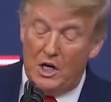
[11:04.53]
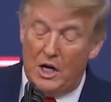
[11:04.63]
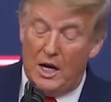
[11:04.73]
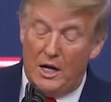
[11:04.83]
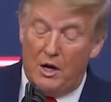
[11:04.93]

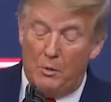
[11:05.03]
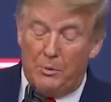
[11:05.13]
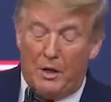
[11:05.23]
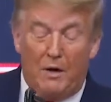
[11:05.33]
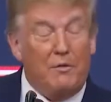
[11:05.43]
And I hope
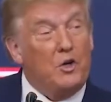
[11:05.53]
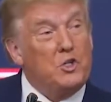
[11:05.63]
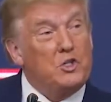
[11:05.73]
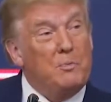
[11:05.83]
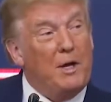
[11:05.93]
the
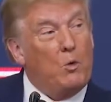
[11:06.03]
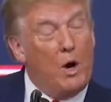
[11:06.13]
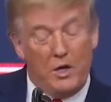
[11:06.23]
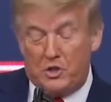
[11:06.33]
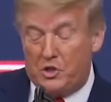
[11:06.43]
governors make
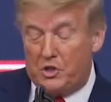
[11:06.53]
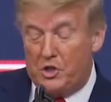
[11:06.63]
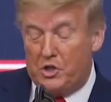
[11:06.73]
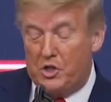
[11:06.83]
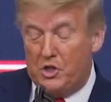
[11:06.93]
wise
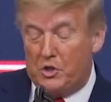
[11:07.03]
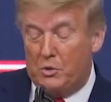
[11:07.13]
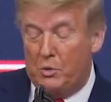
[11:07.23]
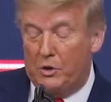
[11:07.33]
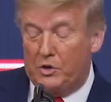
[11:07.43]
decisions
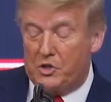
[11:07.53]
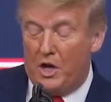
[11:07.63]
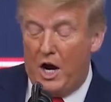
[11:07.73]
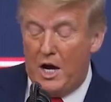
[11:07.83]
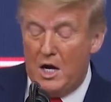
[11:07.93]
who will
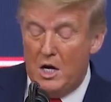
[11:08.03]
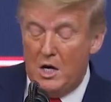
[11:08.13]
decide